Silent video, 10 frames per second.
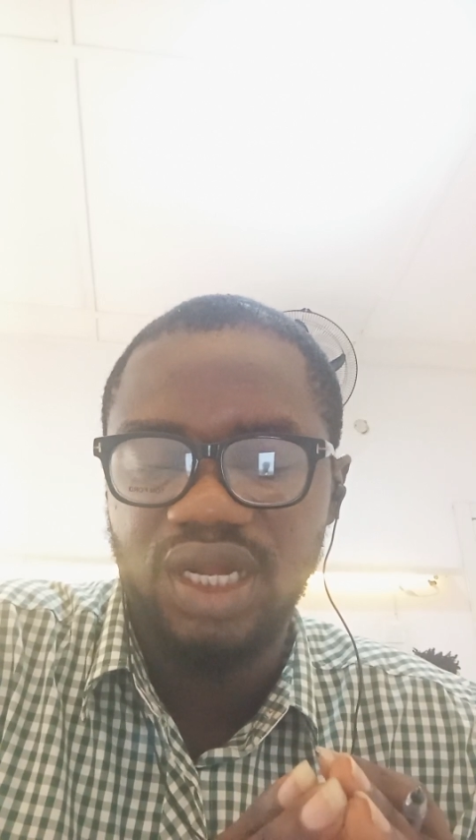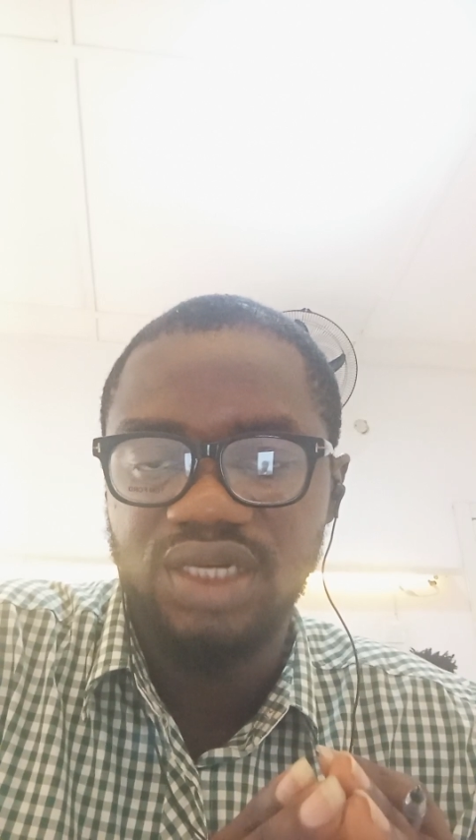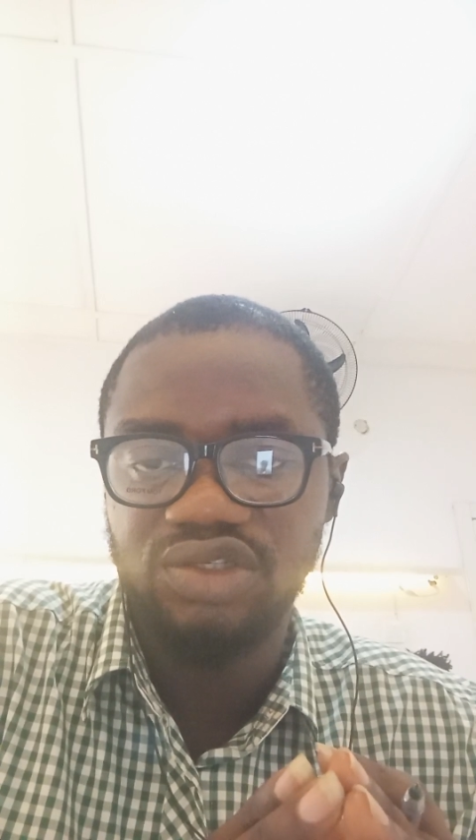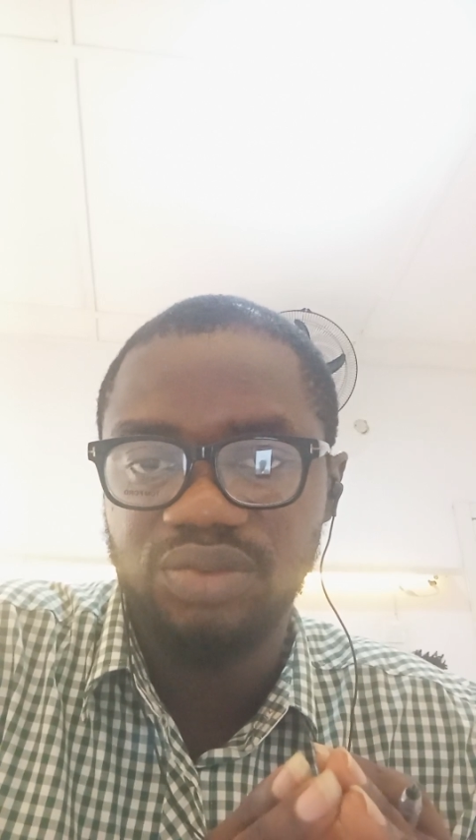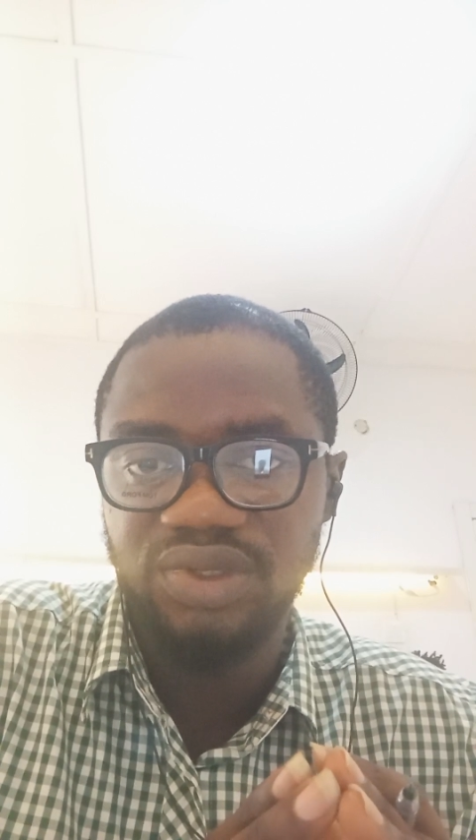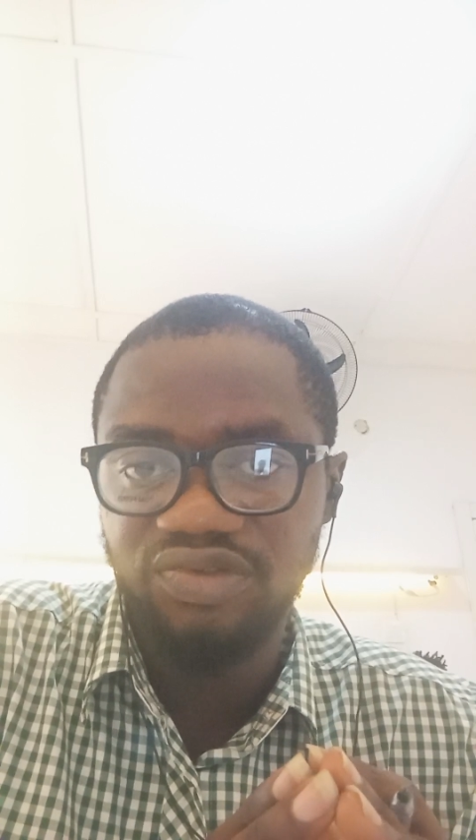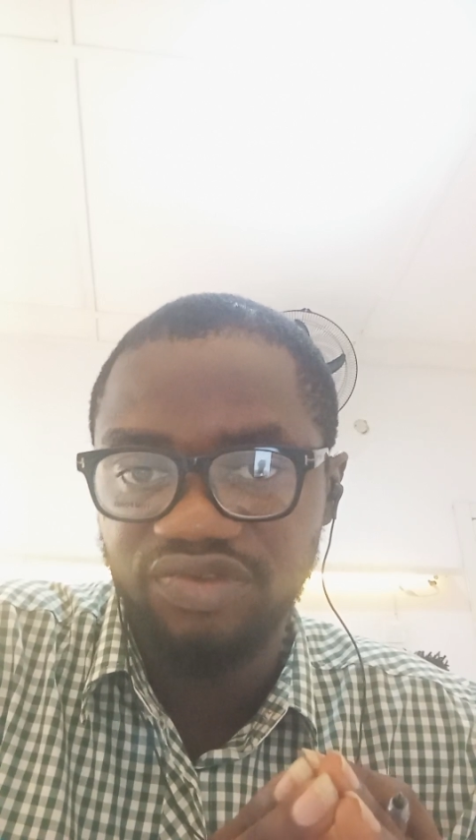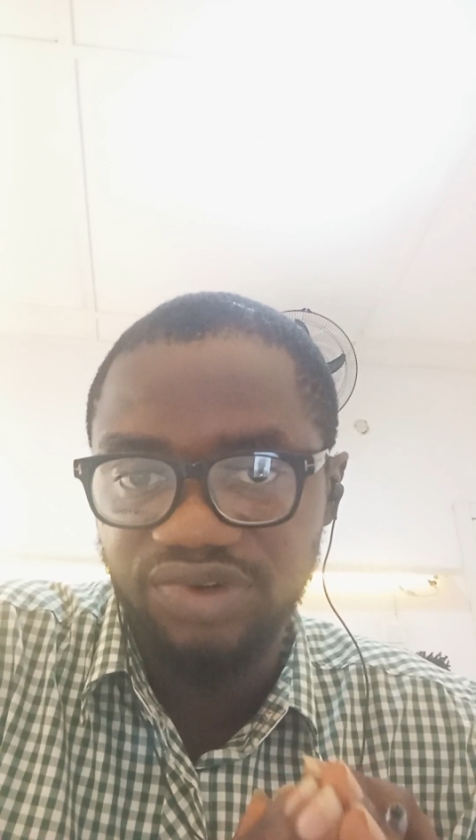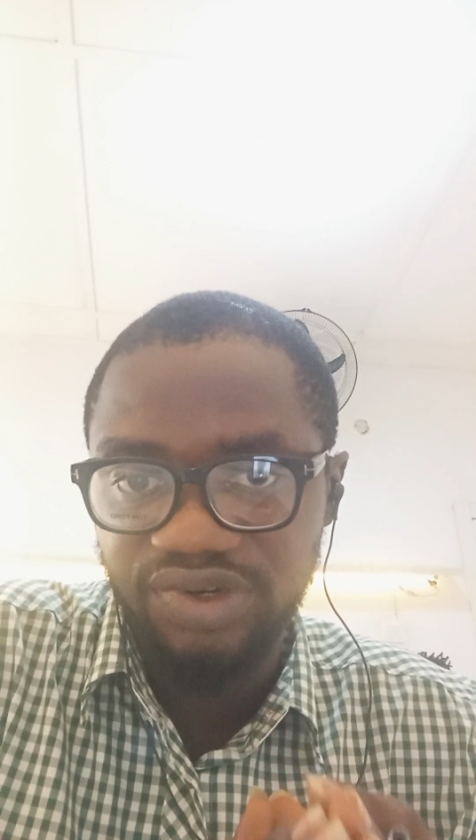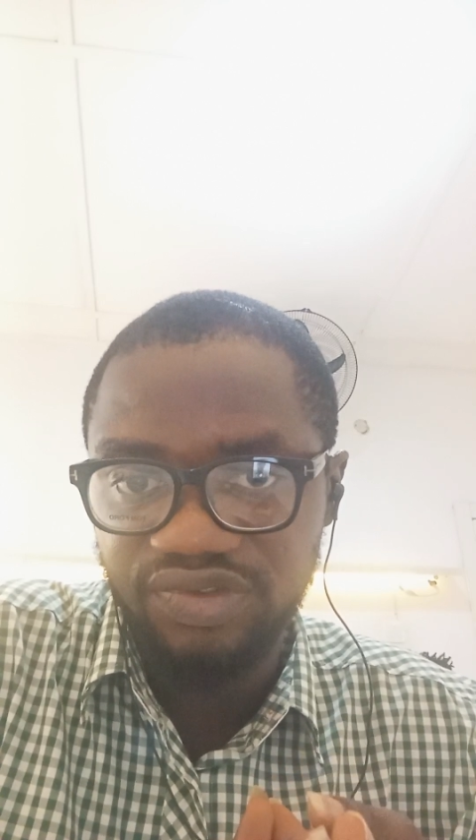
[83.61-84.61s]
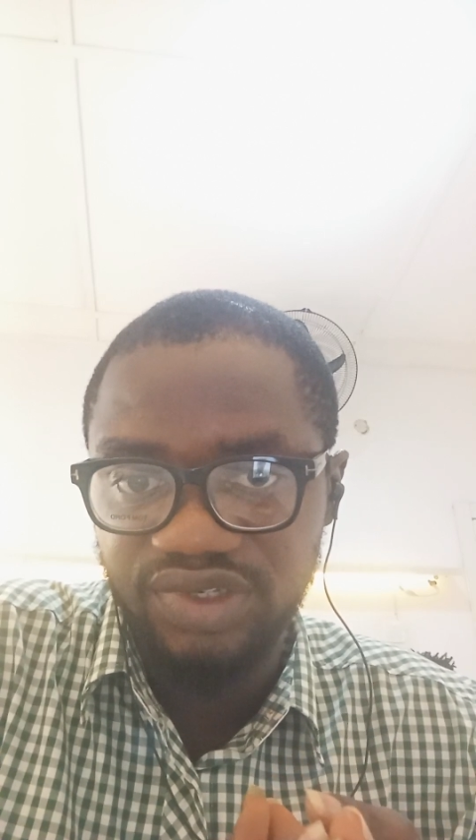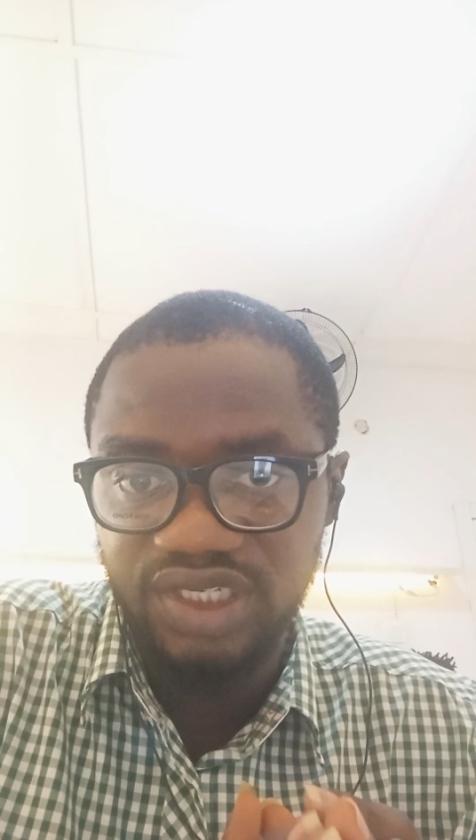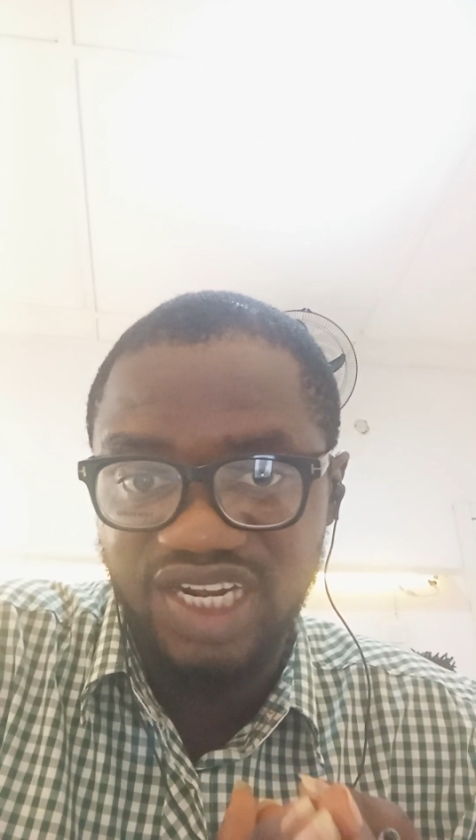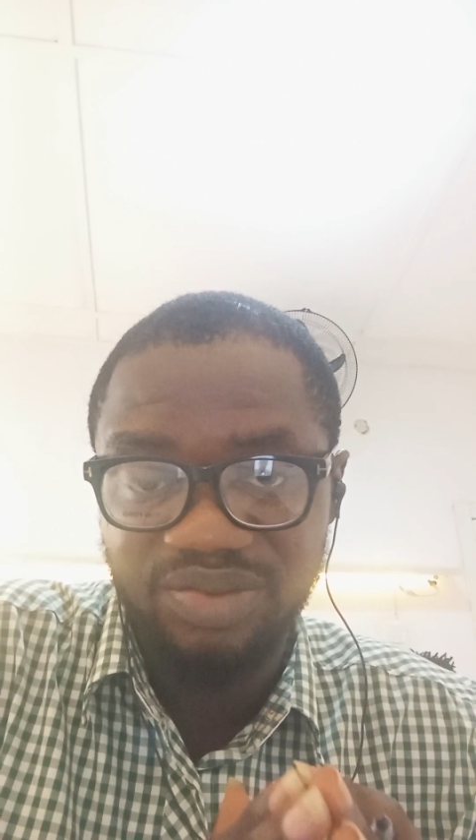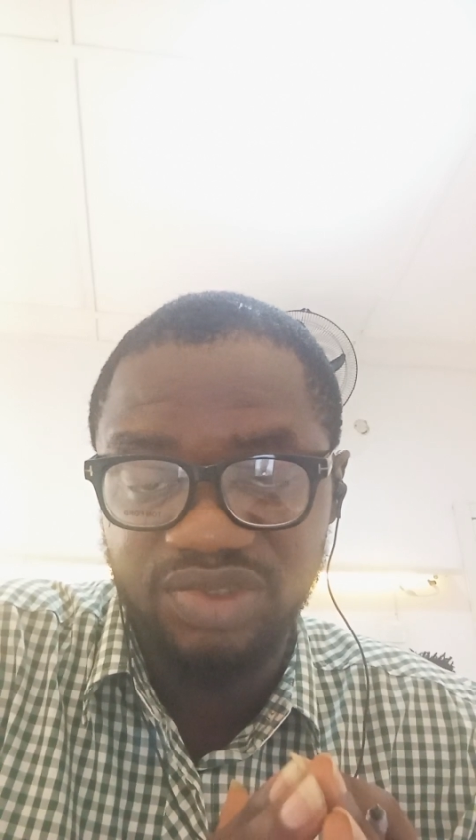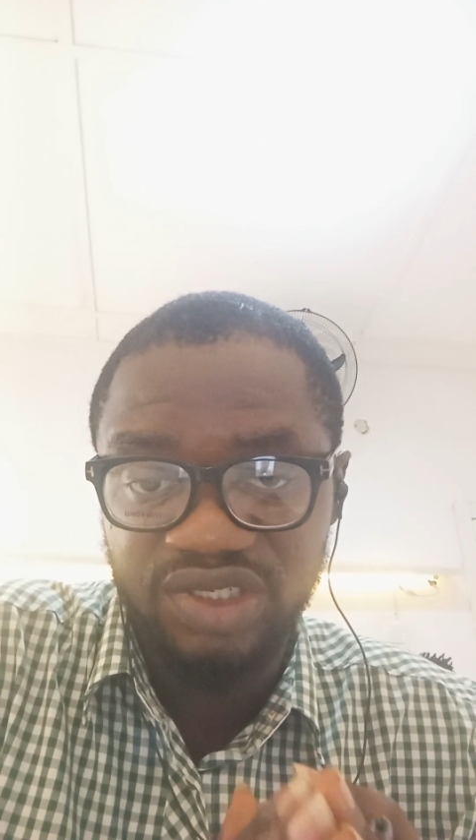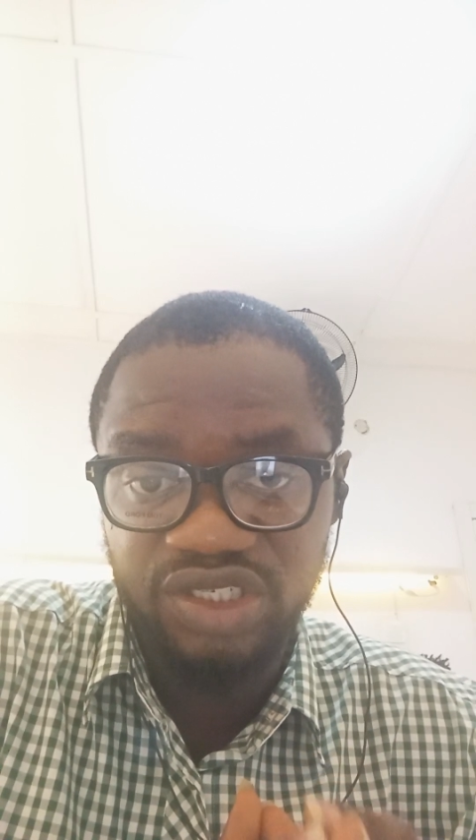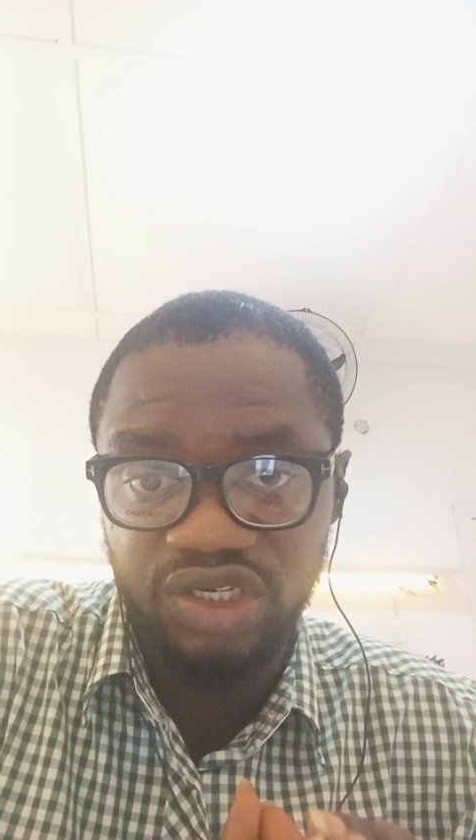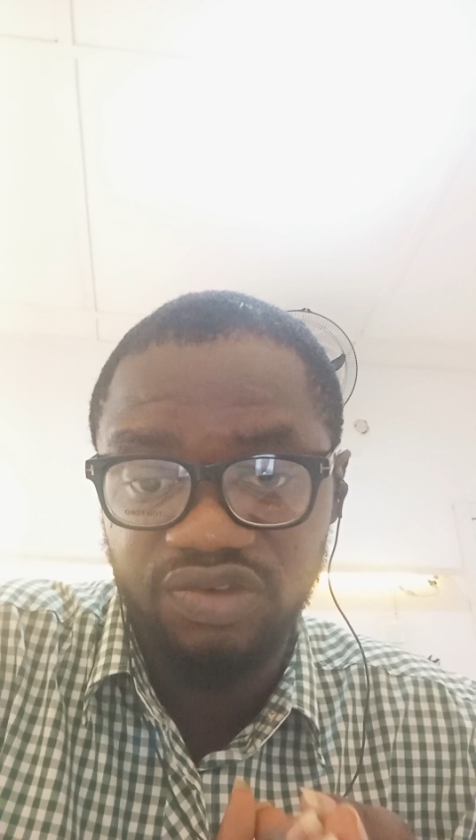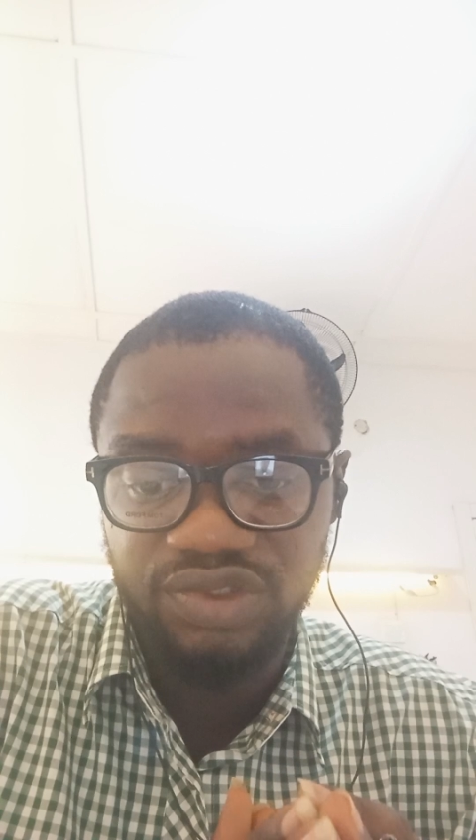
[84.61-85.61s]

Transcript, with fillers: and it should be involved in the administration